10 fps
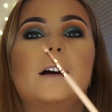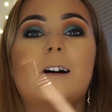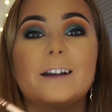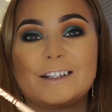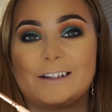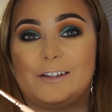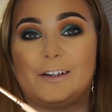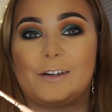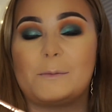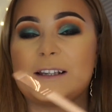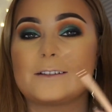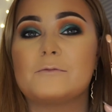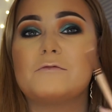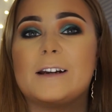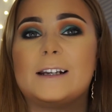Eyeshadow makes a
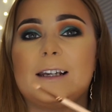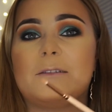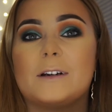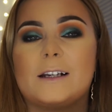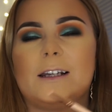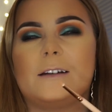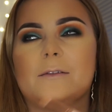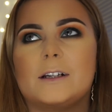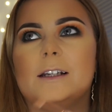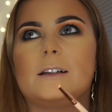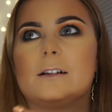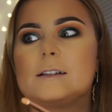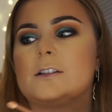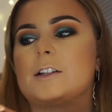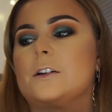really nice
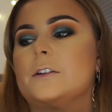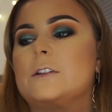eyeshadow.